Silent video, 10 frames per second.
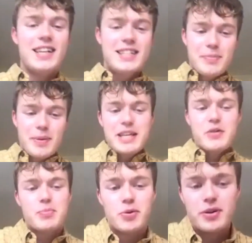did my year
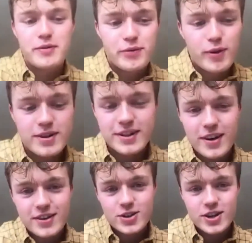abroad in France
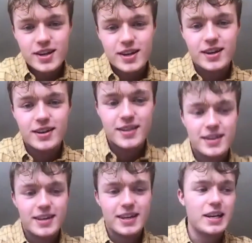last year.
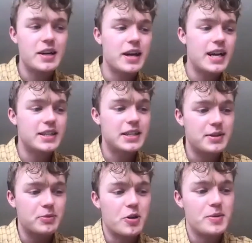And I did
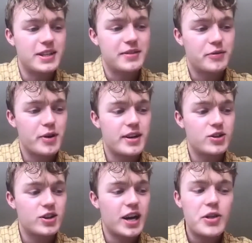some comedy in
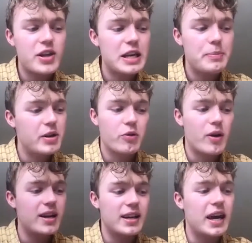French. I think he'd be
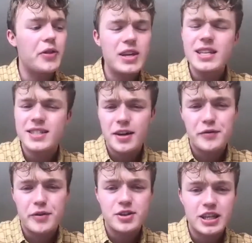great at it. I think he's done a
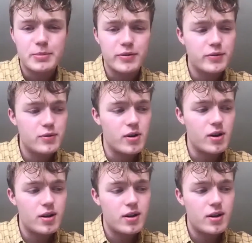French gig before.